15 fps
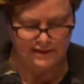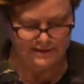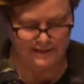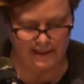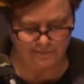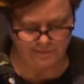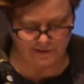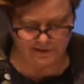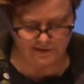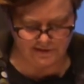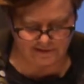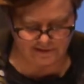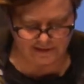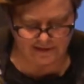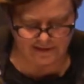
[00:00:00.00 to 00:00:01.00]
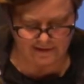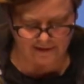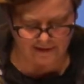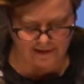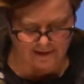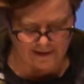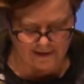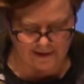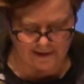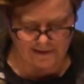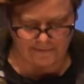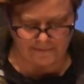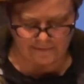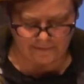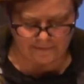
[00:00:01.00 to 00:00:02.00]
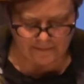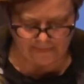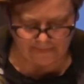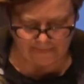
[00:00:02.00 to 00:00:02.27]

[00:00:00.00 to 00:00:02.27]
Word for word: tap into that. Um,